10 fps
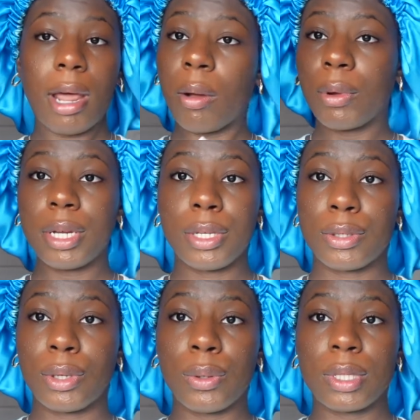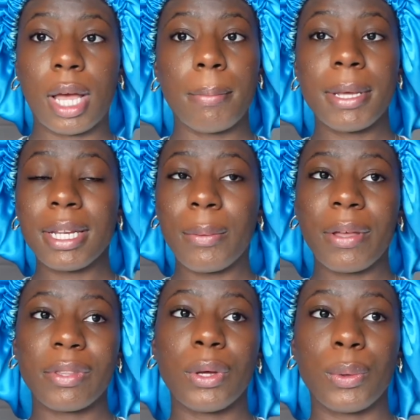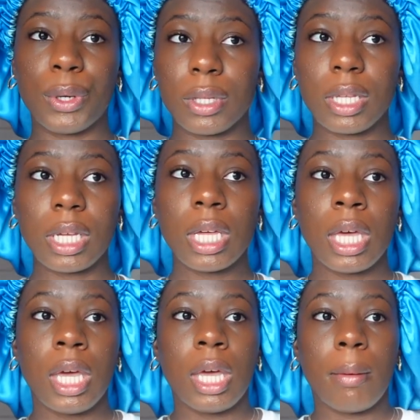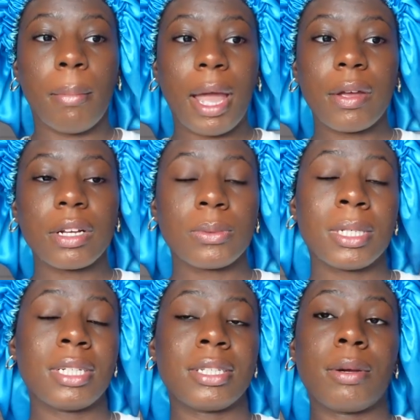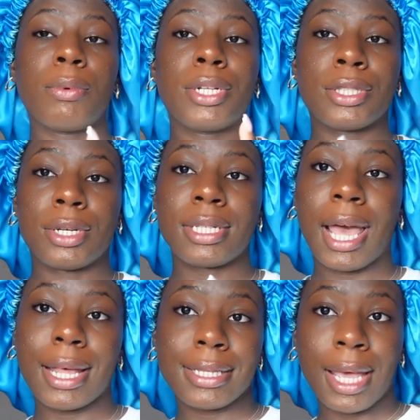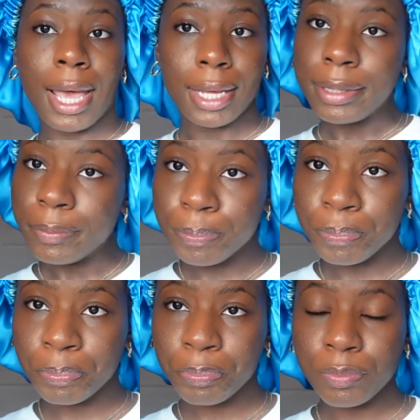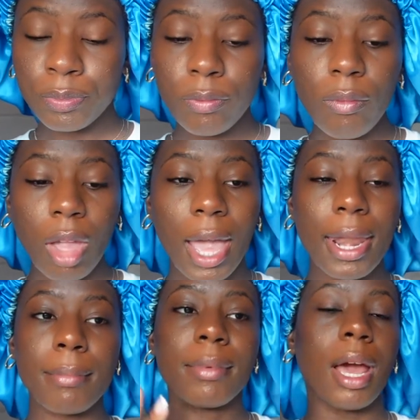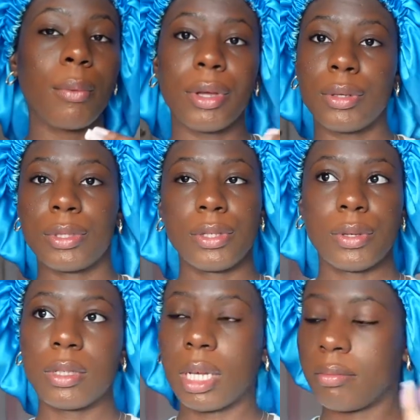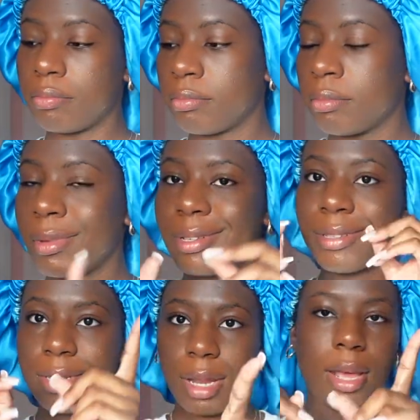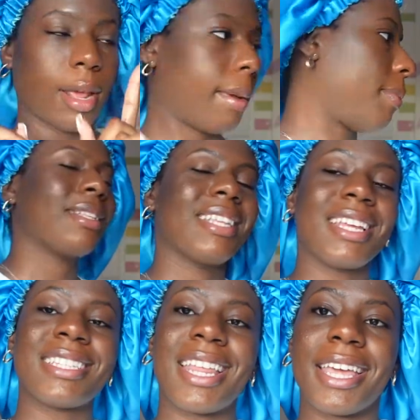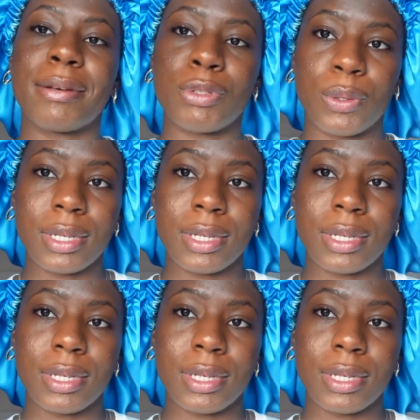not wearing heels the whole time. Being that we have to go early, my graduation ceremony starts at 10 and I'm not wearing no heels all day. It's not happening. But today's the day and I'm so